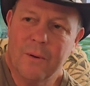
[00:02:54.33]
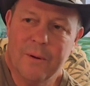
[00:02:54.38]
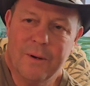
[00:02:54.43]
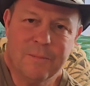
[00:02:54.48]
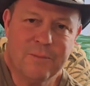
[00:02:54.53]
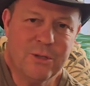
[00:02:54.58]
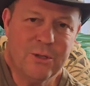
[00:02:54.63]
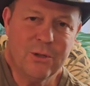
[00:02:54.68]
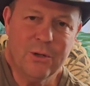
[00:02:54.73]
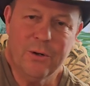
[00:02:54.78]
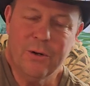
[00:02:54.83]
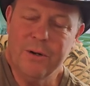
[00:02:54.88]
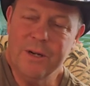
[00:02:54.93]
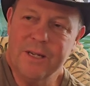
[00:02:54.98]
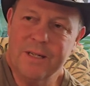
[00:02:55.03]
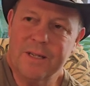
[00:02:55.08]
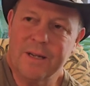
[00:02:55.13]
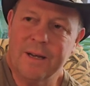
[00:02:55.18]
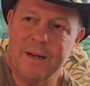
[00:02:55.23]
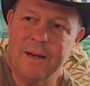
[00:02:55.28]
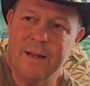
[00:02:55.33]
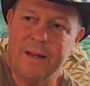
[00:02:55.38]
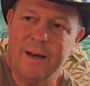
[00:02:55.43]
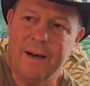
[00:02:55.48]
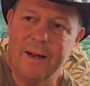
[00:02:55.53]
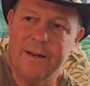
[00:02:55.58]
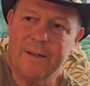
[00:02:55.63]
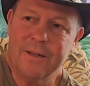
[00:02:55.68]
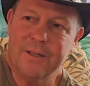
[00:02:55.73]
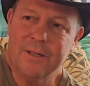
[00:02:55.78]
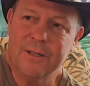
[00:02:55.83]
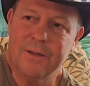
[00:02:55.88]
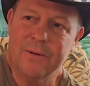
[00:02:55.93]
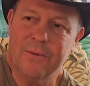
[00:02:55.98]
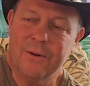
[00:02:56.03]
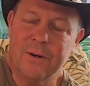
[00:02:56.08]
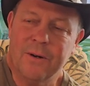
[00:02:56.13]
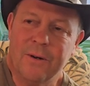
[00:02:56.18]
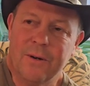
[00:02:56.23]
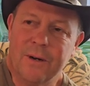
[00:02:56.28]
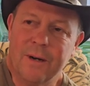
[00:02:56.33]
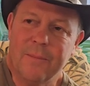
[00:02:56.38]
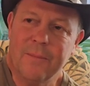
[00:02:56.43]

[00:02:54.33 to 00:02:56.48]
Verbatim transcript: I'm sure he's done a lot of shit wrong.